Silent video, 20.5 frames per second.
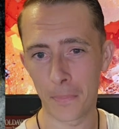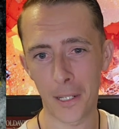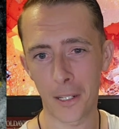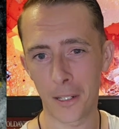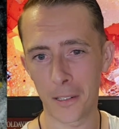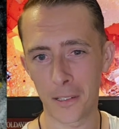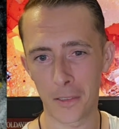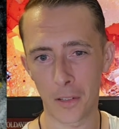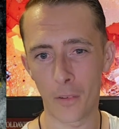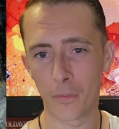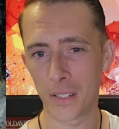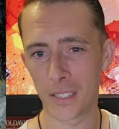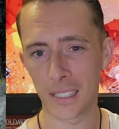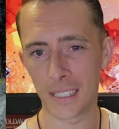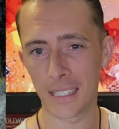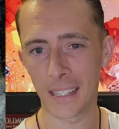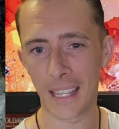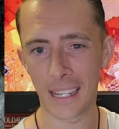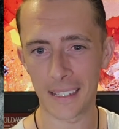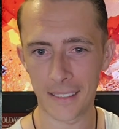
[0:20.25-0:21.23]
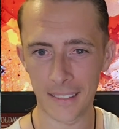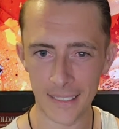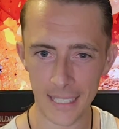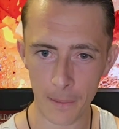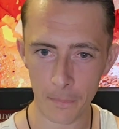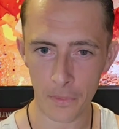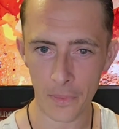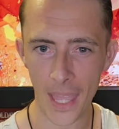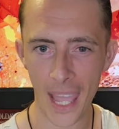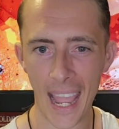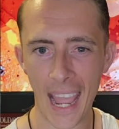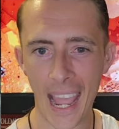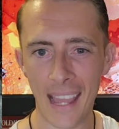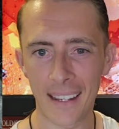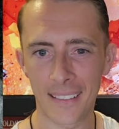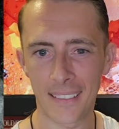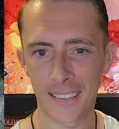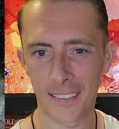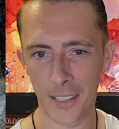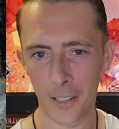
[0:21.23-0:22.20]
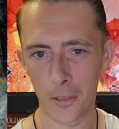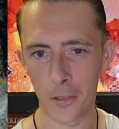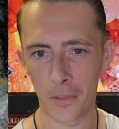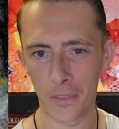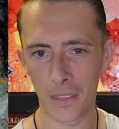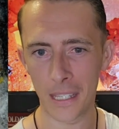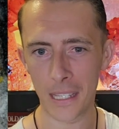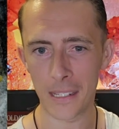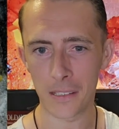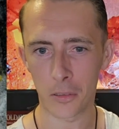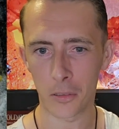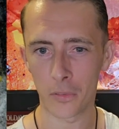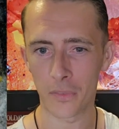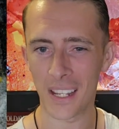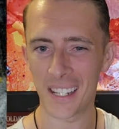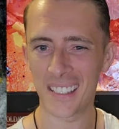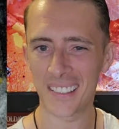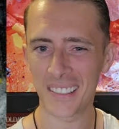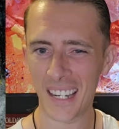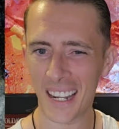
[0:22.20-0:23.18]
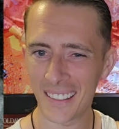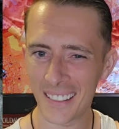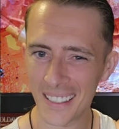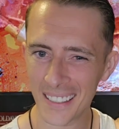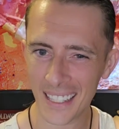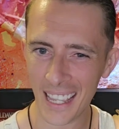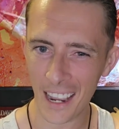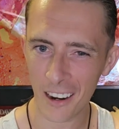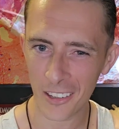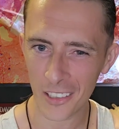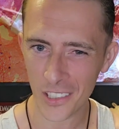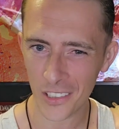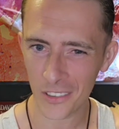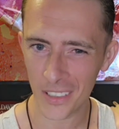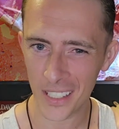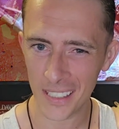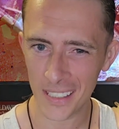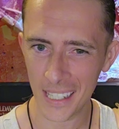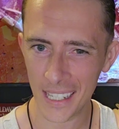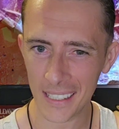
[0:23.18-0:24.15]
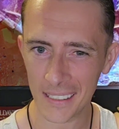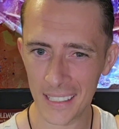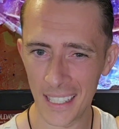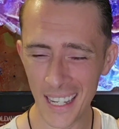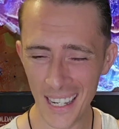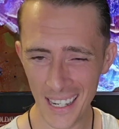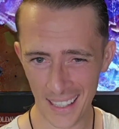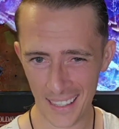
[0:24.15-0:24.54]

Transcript: because obviously that is a tip of the hat to the sort of aesthetic characteristics